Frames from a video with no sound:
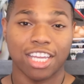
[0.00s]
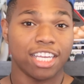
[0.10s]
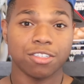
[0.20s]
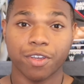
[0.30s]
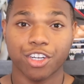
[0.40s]

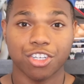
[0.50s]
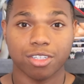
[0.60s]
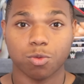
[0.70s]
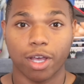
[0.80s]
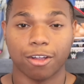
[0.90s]
He's very good
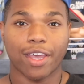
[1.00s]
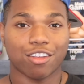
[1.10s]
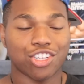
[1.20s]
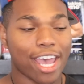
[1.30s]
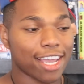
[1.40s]
as well. You
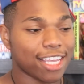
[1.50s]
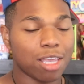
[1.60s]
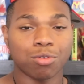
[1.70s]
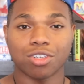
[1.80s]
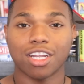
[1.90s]
had Chad
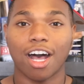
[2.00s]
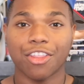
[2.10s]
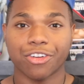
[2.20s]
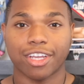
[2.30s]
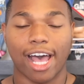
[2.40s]
Gable and
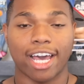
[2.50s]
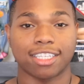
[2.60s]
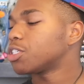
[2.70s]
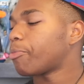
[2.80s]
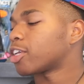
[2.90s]
other guys.
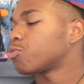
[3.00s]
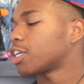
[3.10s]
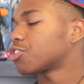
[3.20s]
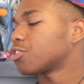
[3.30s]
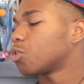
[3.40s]
Who's the best
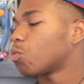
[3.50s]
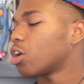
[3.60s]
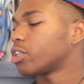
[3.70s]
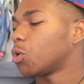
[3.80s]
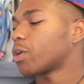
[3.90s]
wrestler in the
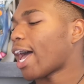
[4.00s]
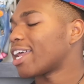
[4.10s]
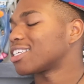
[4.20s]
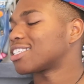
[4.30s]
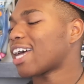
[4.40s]
world?
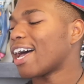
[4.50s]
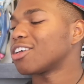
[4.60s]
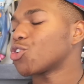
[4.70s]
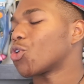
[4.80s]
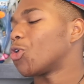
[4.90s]
Okada,
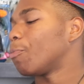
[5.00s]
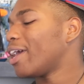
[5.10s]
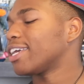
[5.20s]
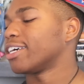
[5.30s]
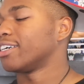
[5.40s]
Styles, or
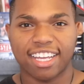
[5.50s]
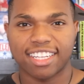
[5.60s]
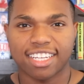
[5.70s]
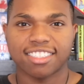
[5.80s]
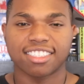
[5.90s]
Omega? Hey,
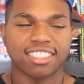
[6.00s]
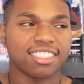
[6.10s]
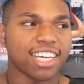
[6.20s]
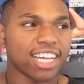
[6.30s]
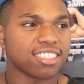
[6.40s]
that's a
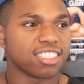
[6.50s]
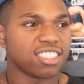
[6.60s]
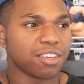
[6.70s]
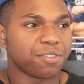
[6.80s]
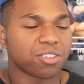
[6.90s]
that's a
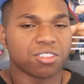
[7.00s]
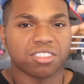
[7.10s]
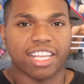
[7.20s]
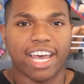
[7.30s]
difficult.